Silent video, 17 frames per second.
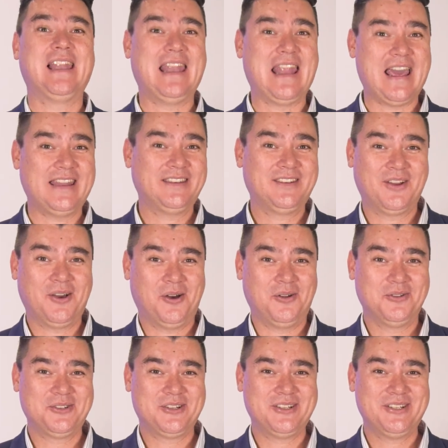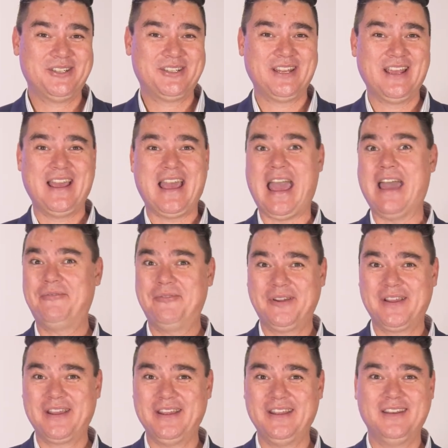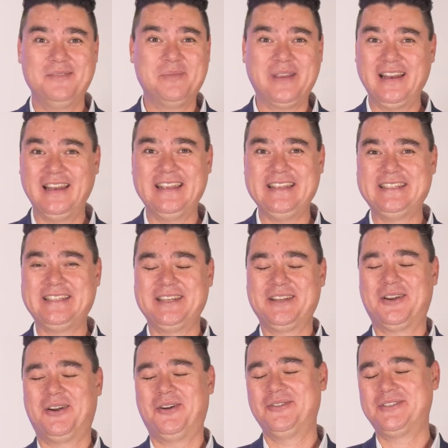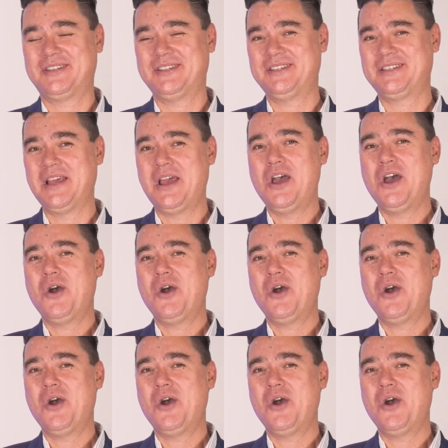Latin cultures, African, Middle Eastern cultures,